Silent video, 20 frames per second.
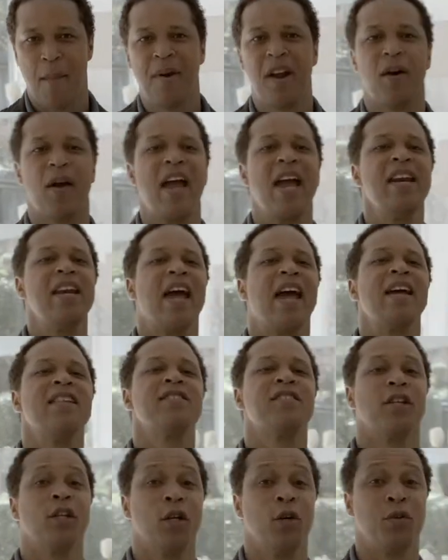A better
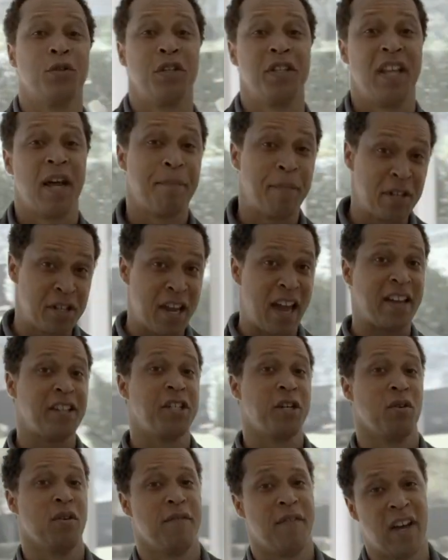end-to-end solution that protects
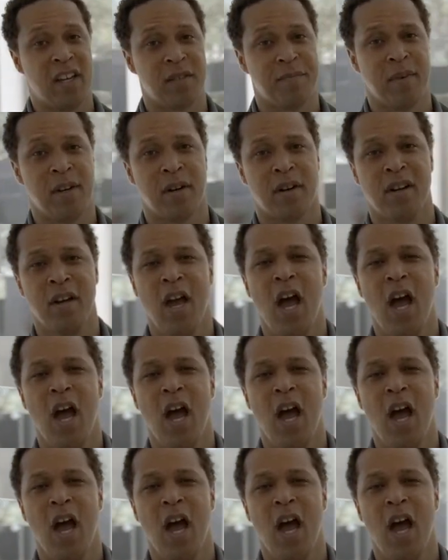your investment